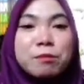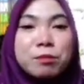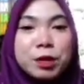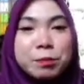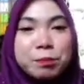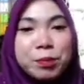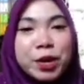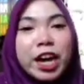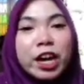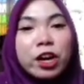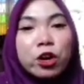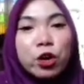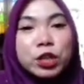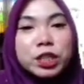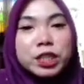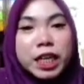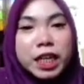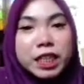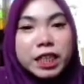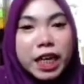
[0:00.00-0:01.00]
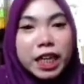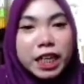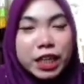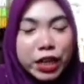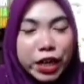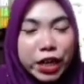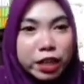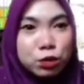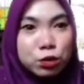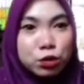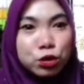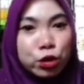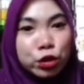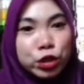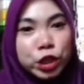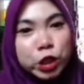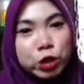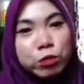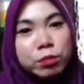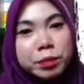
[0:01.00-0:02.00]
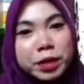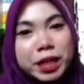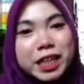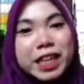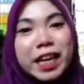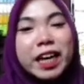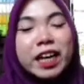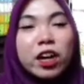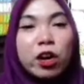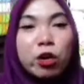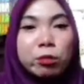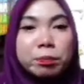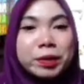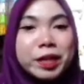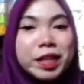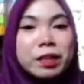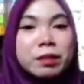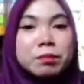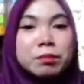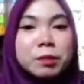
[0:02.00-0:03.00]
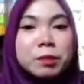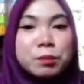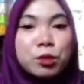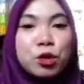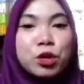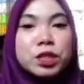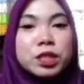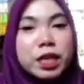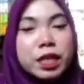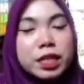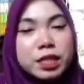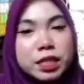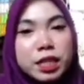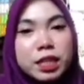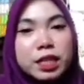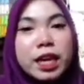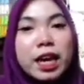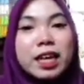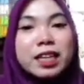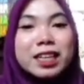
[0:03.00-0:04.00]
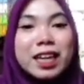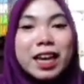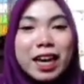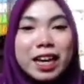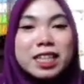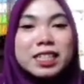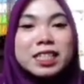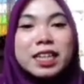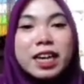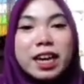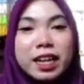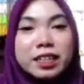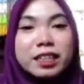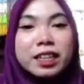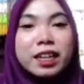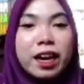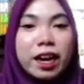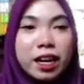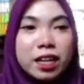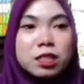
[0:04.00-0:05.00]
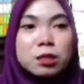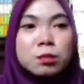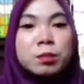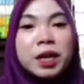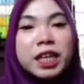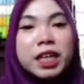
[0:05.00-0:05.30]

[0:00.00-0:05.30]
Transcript: prepare a contact diagram to document account payable processing at SNS.